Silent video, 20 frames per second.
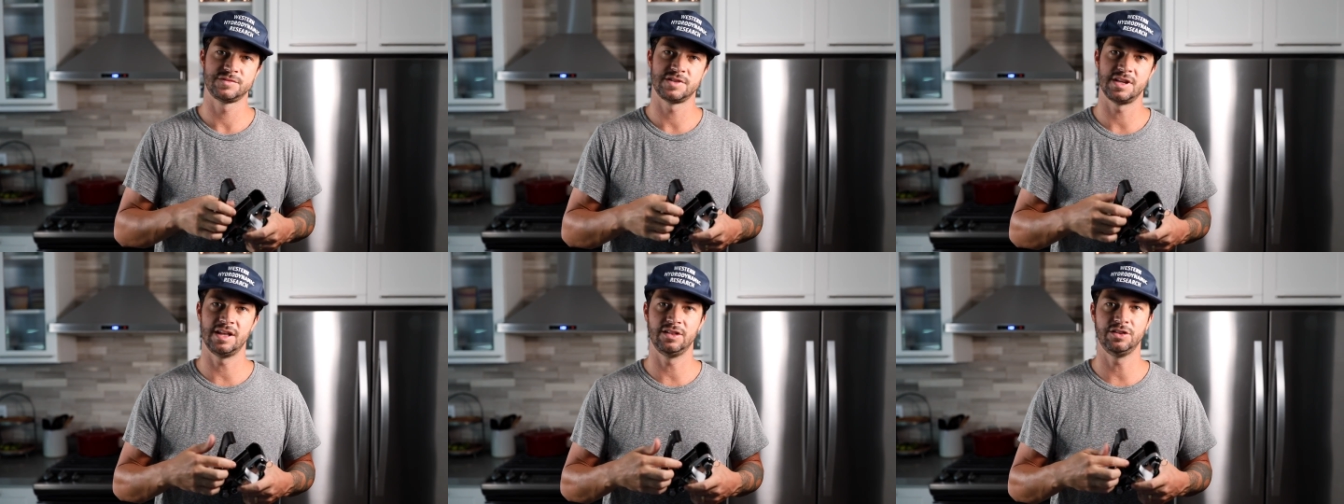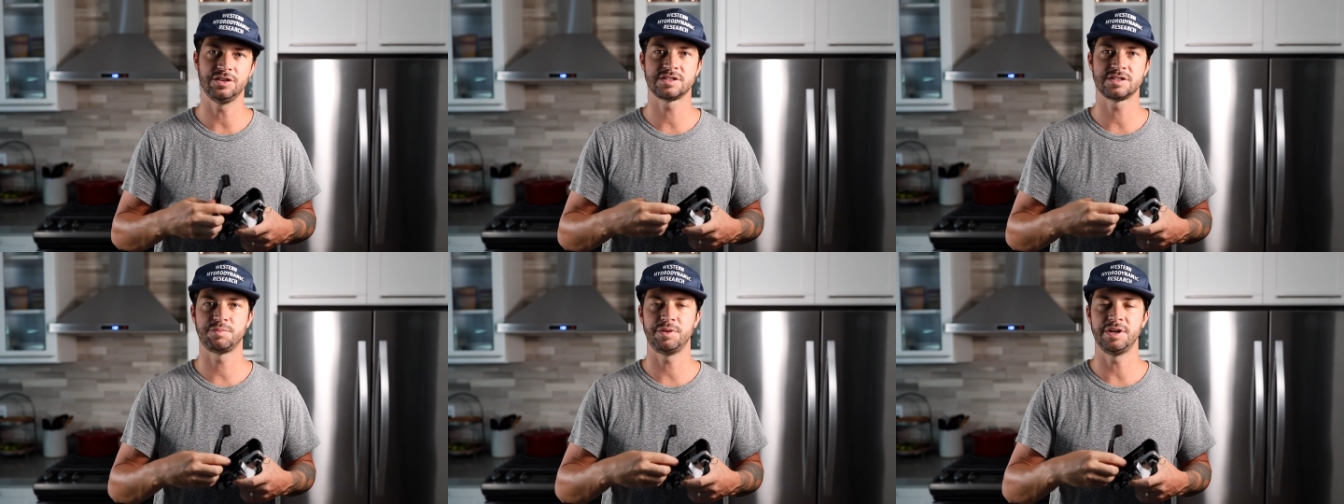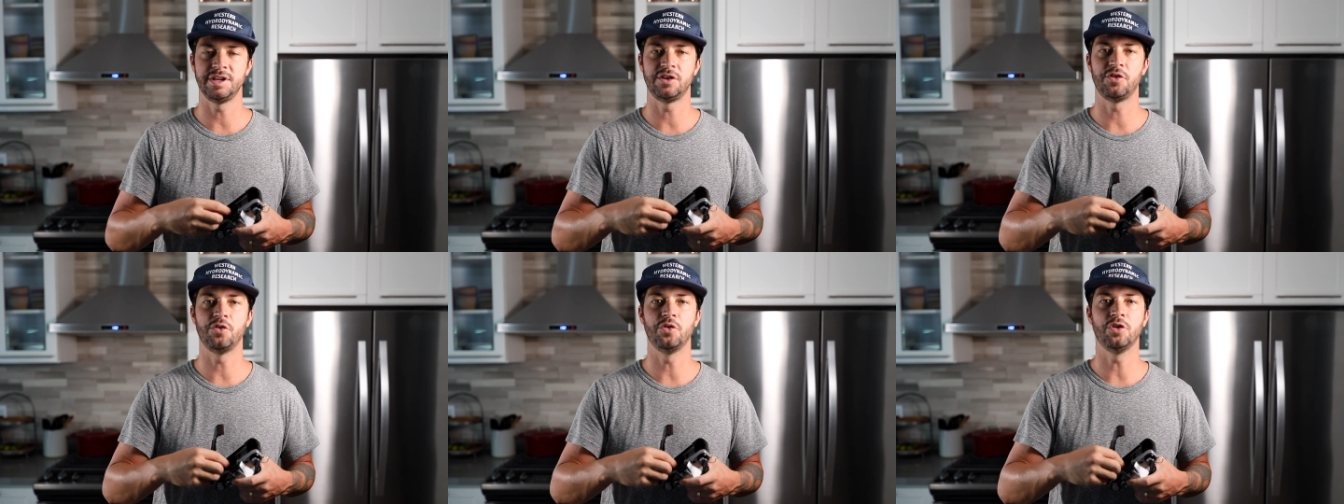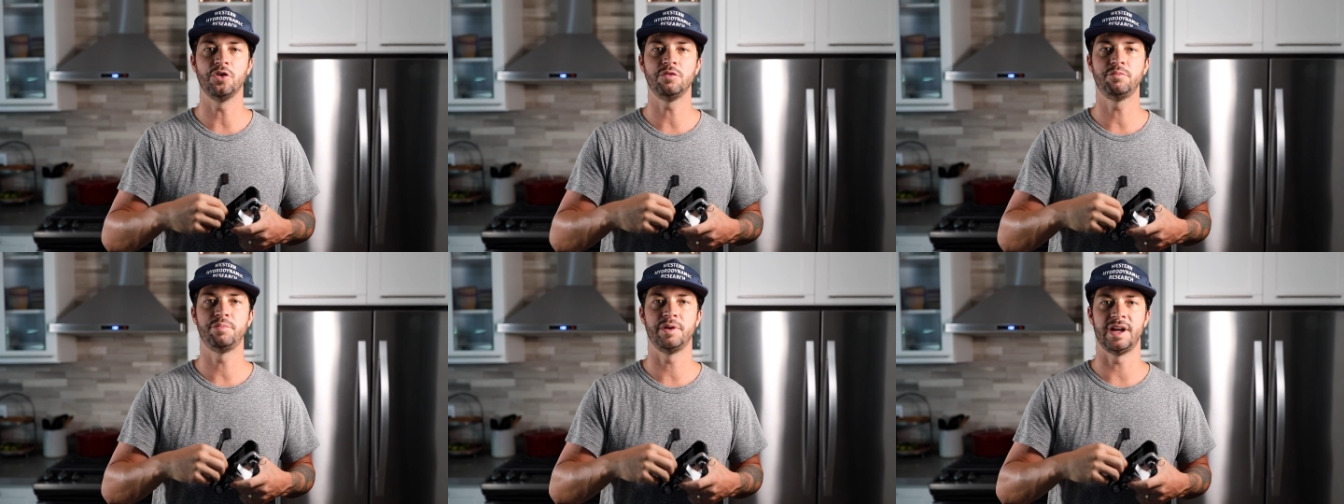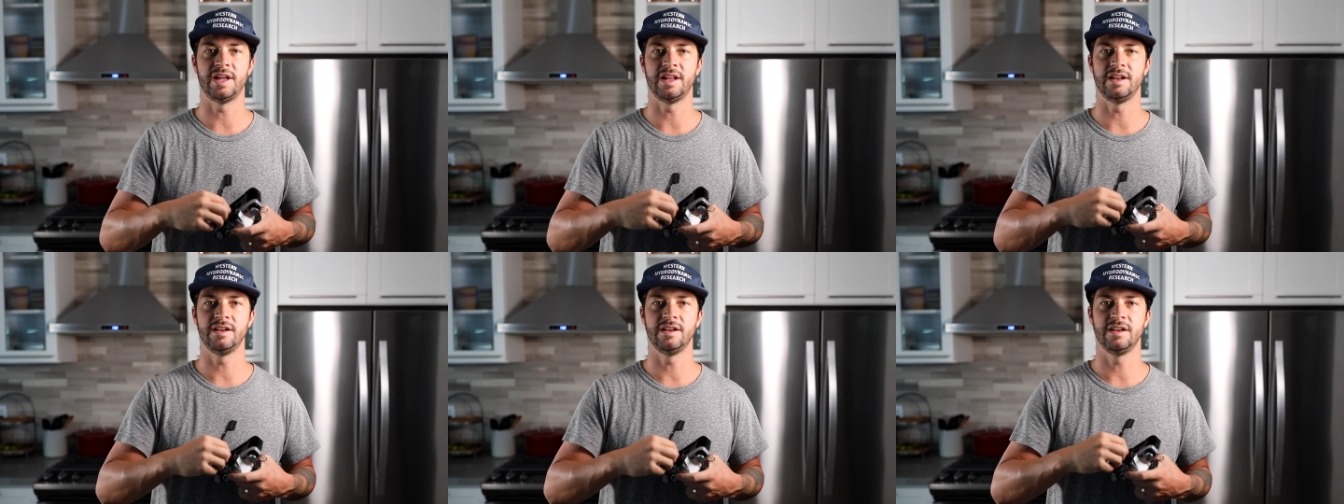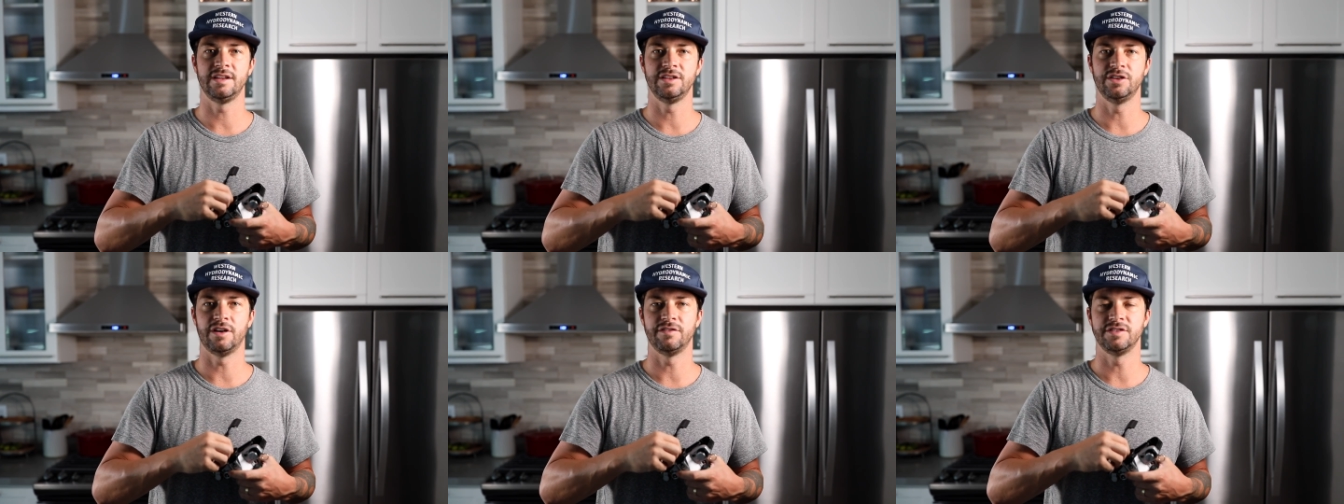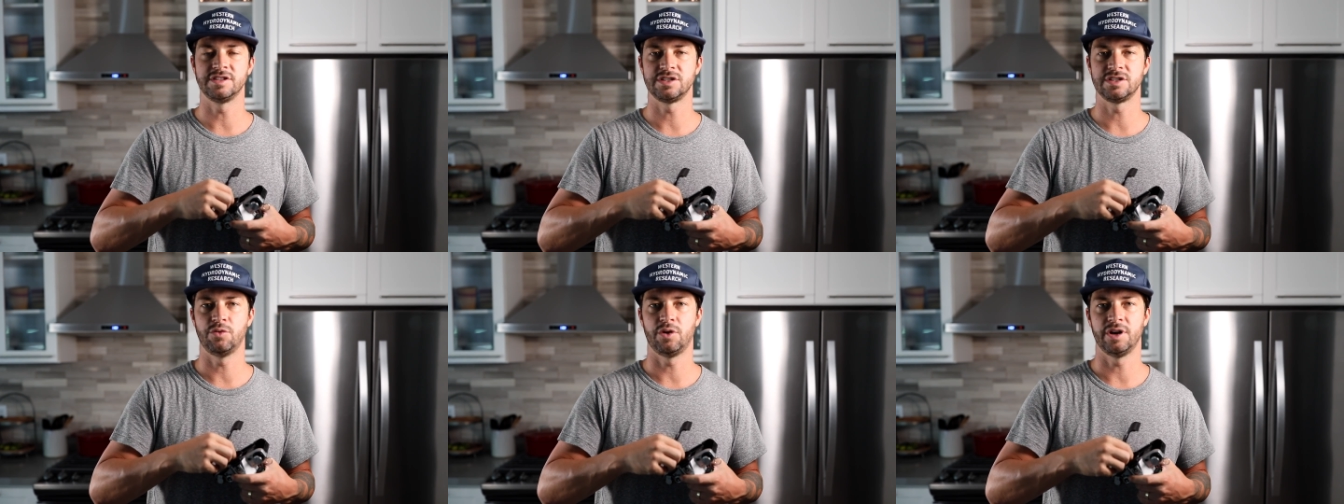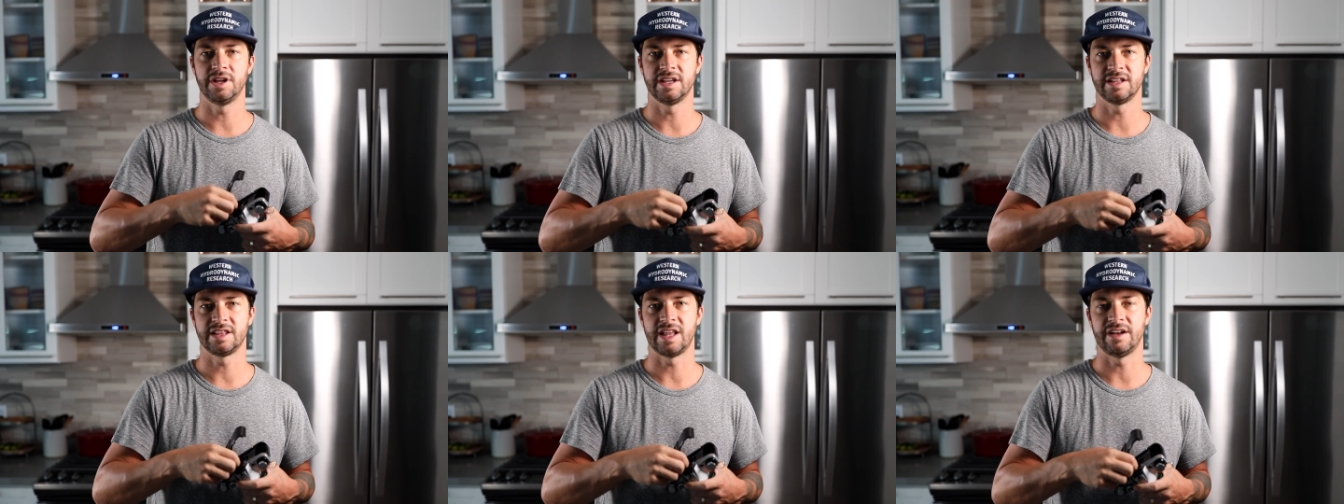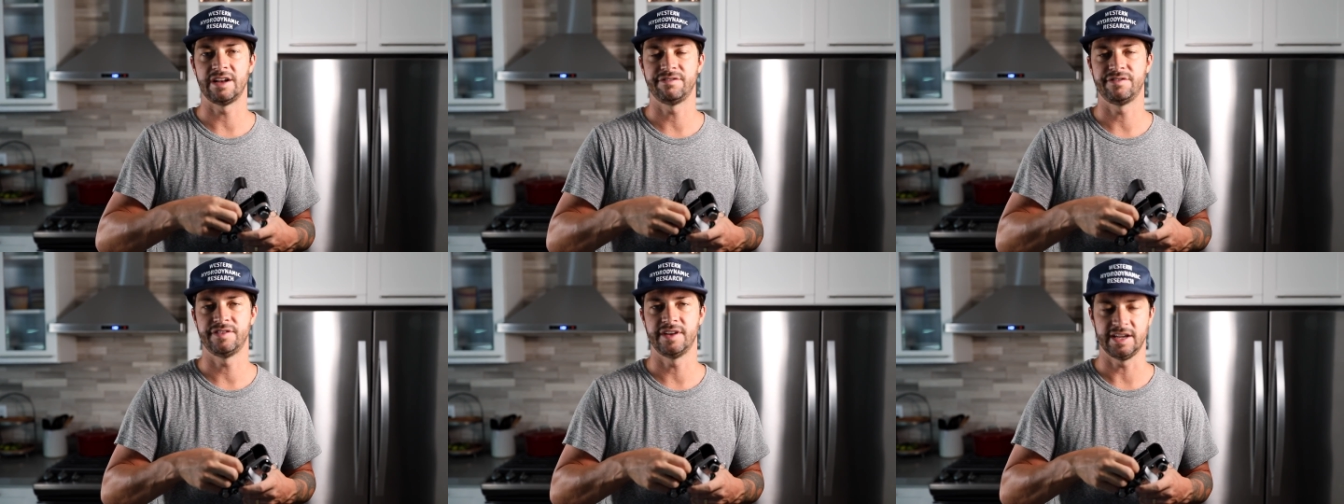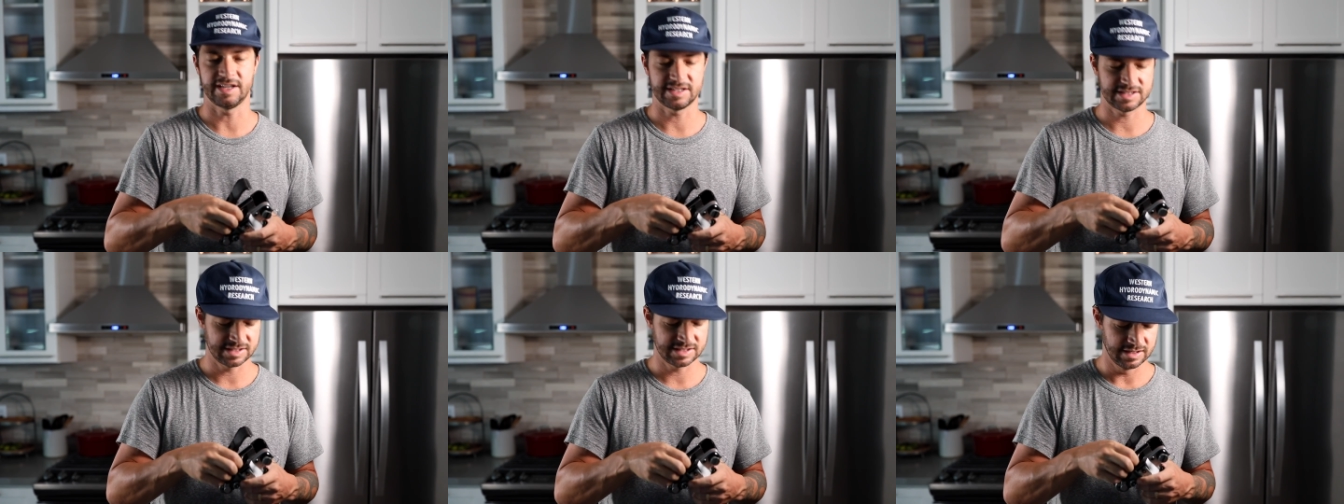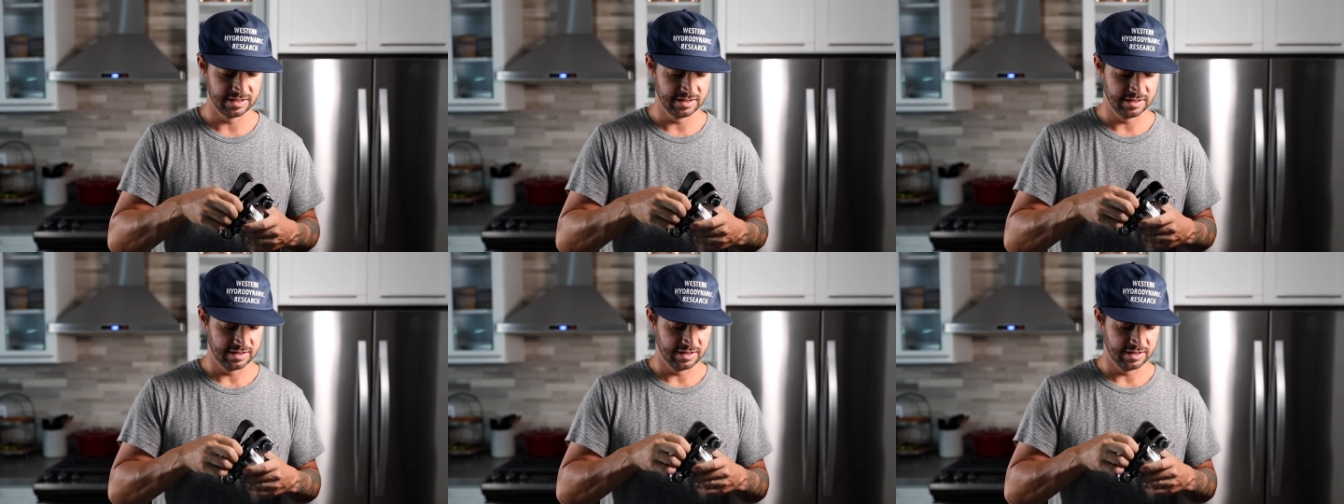it looks pretty cool, but you obviously wanna get that fixed.